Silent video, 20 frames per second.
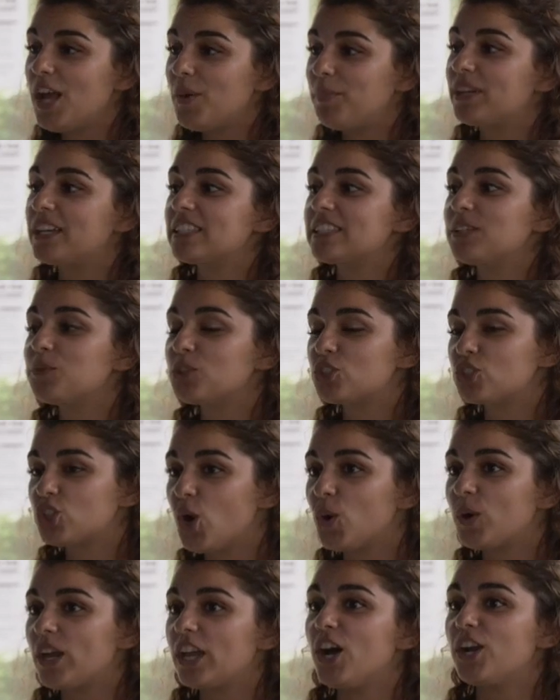because it was
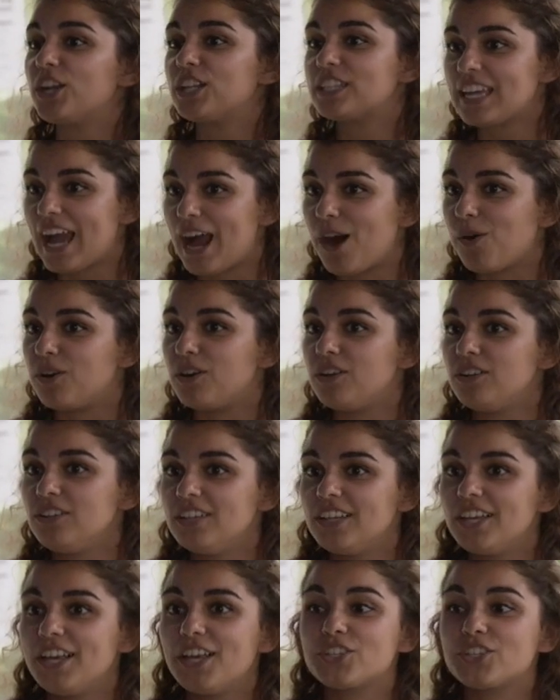choking on a towel.